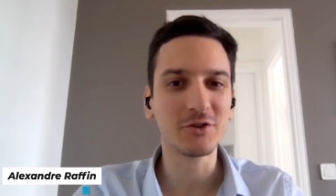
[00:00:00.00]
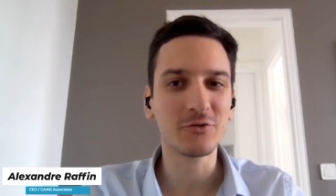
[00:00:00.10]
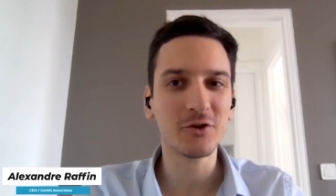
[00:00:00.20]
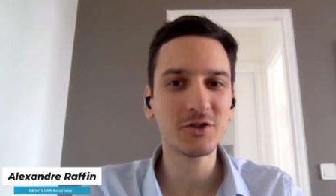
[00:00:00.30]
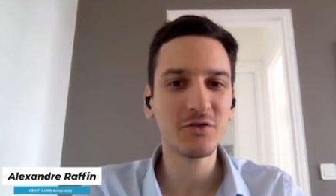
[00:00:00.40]
The
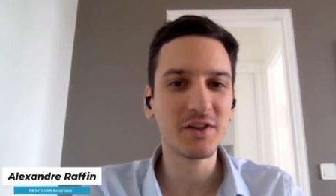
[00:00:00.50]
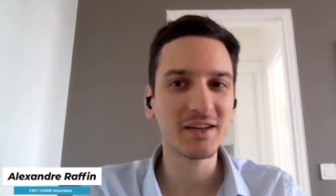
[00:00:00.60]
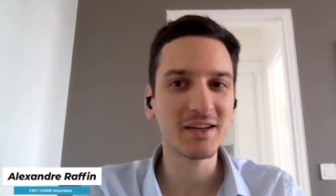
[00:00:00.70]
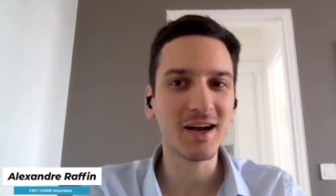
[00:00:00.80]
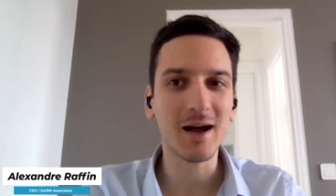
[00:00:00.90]
first
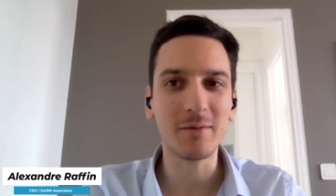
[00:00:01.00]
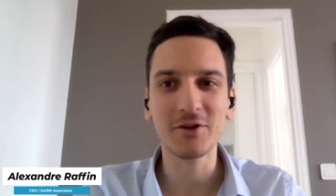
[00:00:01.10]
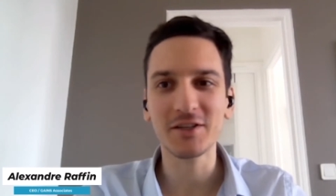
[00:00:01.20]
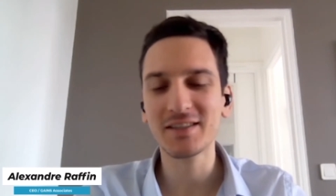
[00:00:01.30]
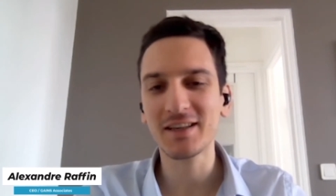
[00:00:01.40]
thing I'm
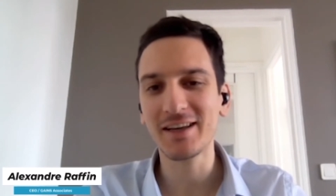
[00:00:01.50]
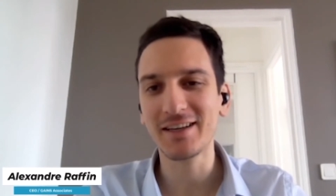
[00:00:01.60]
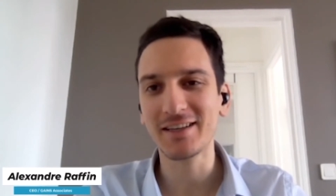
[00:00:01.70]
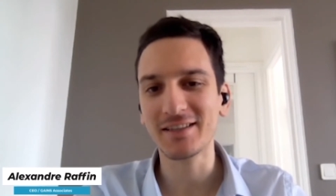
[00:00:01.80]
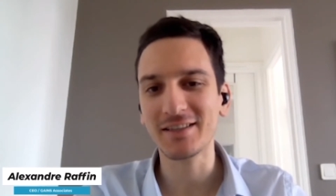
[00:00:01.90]
gonna say
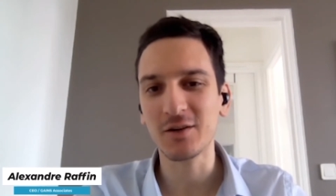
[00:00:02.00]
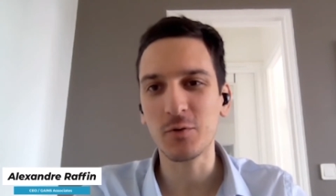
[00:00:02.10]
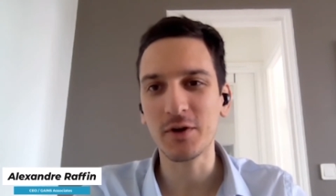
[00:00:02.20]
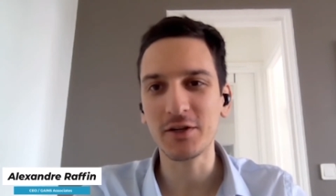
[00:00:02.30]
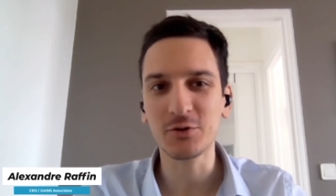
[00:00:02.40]
is
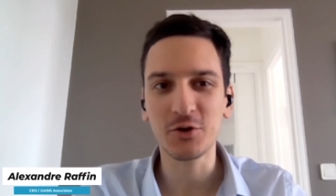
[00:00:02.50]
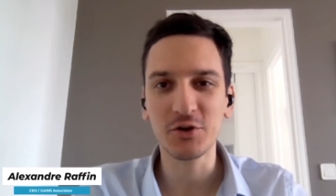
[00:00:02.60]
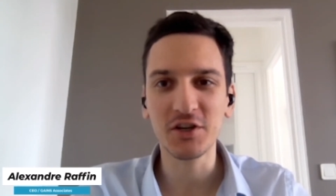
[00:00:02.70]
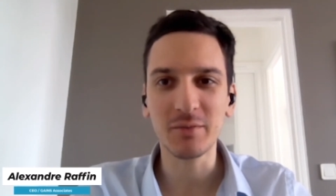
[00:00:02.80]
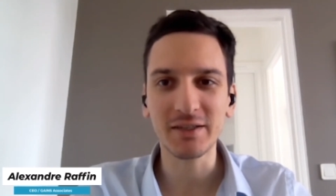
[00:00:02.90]
when you're
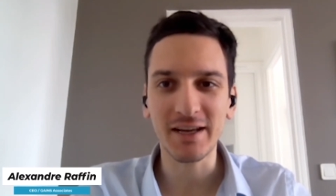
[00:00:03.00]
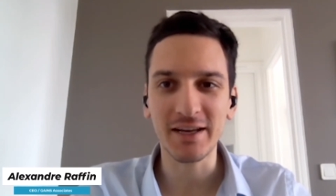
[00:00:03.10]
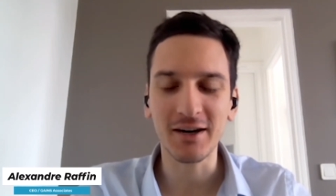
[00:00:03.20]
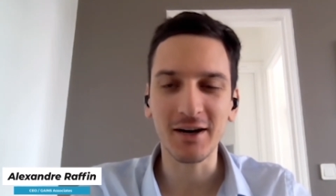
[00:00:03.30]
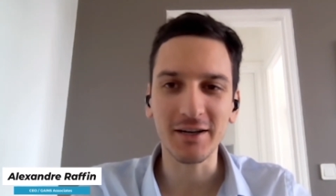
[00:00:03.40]
talking about
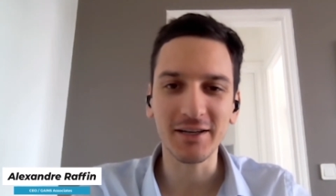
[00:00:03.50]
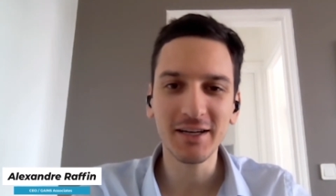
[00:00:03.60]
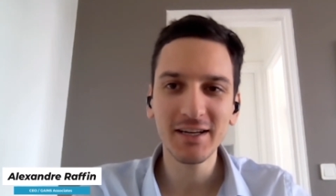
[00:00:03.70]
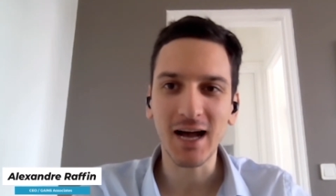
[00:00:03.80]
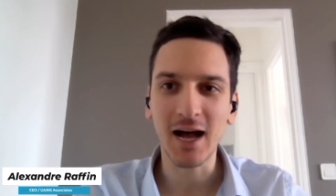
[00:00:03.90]
AI,
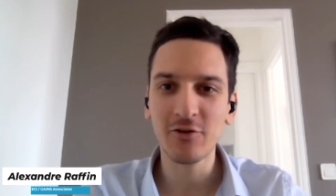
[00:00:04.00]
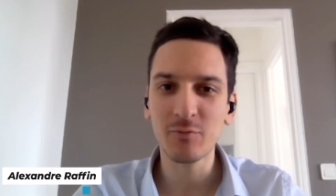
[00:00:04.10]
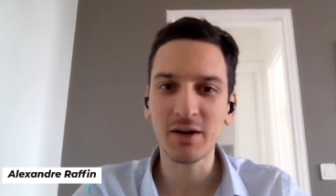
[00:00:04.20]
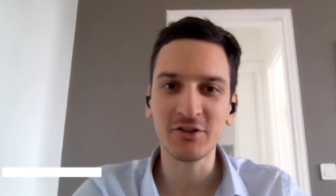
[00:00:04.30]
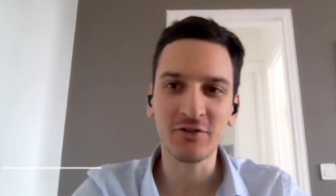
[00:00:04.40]
I have
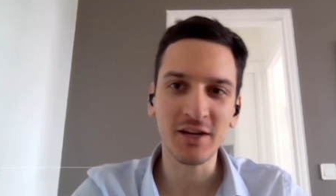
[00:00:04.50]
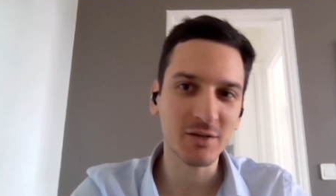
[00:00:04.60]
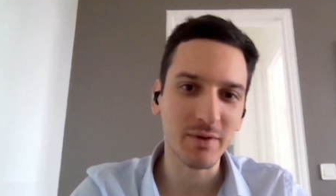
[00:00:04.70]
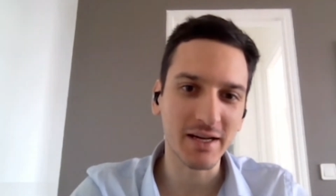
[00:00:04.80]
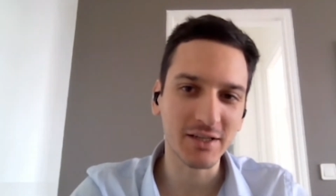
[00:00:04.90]

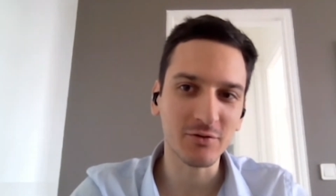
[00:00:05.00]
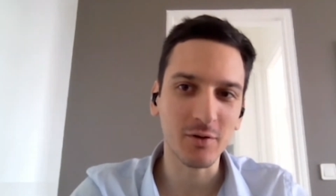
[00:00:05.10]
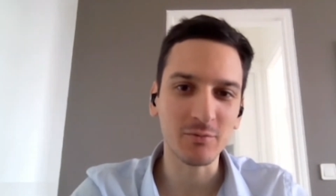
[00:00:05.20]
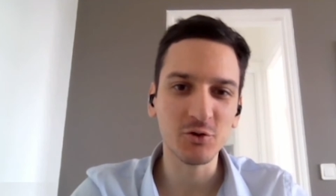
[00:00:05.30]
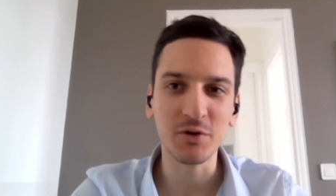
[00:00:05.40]
flashbacks
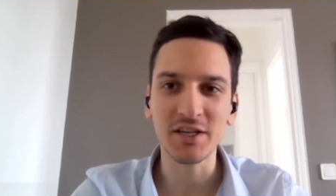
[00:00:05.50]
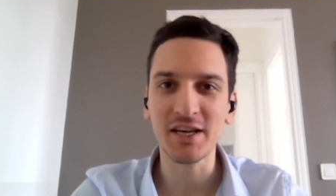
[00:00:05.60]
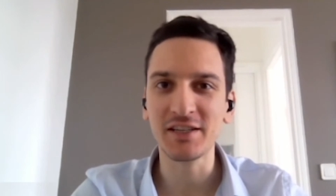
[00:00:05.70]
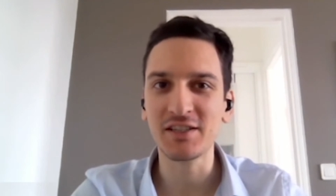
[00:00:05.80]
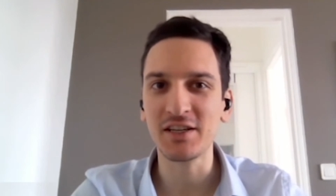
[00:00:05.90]
from
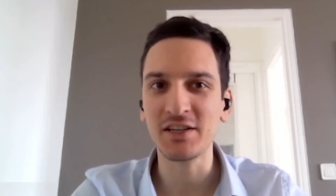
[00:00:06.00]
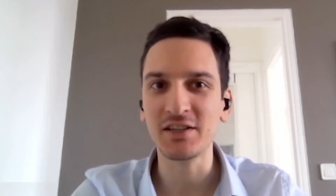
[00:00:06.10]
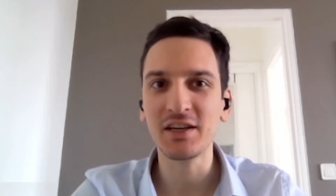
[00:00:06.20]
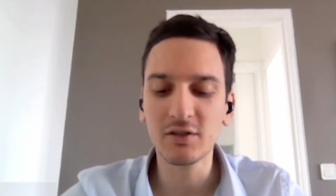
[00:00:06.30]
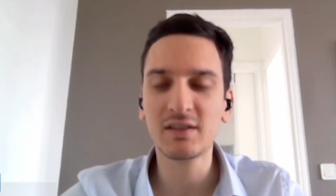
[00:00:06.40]

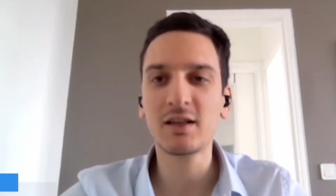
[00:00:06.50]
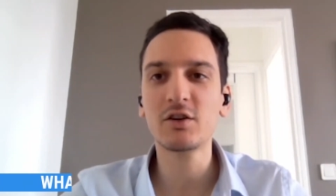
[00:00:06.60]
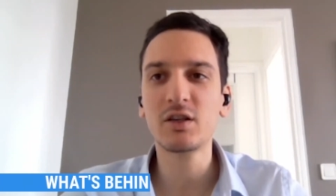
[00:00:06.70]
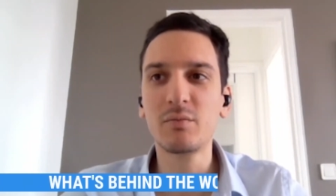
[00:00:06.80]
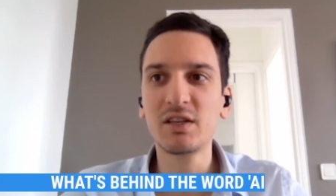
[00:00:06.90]
2018 tell
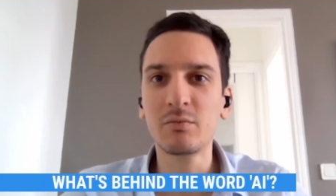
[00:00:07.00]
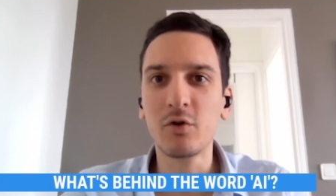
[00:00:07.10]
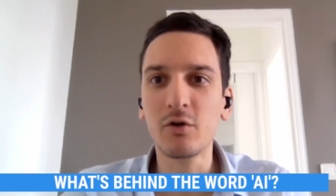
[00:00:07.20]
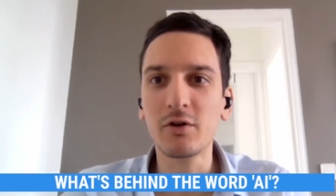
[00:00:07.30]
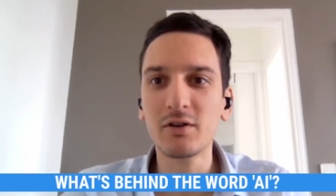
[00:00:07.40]
us a bit
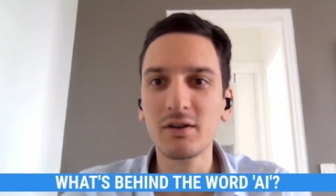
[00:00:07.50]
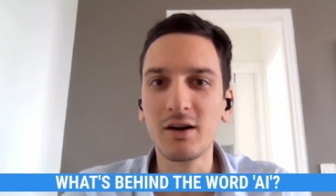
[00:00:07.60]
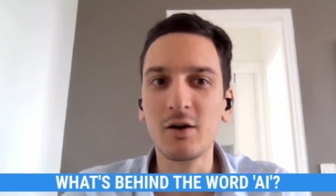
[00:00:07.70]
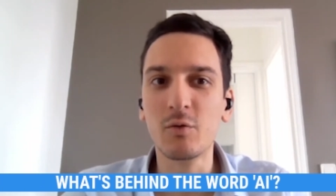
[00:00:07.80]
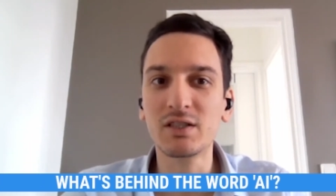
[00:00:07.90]
more
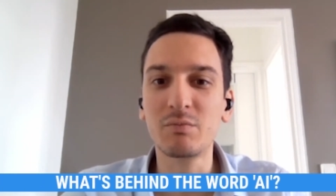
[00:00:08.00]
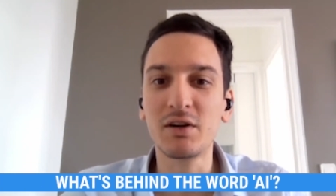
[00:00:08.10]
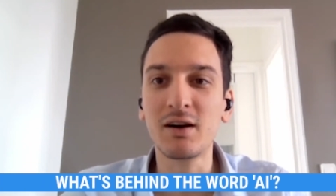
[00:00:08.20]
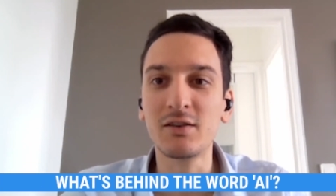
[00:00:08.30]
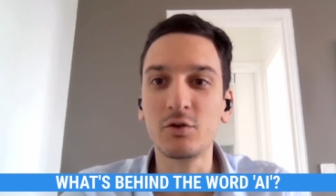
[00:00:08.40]
uh, what's
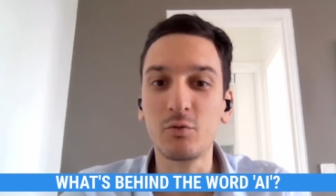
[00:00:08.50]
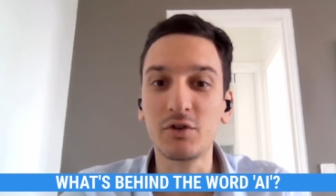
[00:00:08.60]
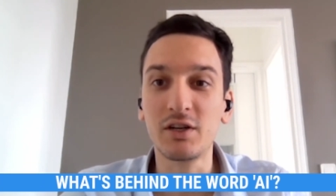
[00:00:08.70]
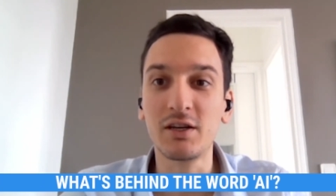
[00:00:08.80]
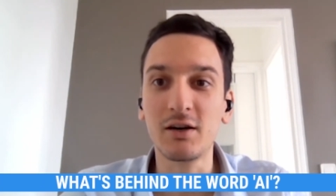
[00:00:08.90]
behind the
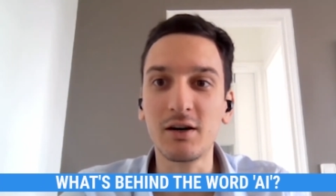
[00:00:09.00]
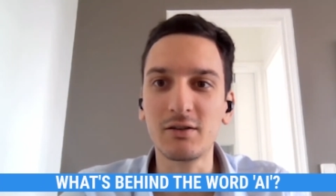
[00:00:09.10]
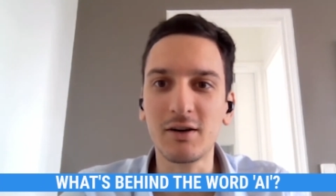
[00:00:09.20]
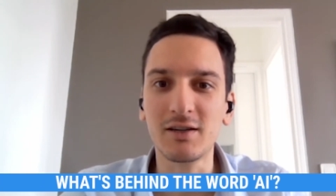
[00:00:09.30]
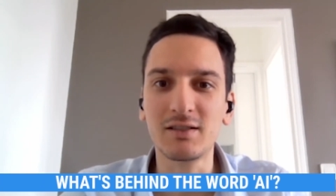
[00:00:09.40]
word AI, right?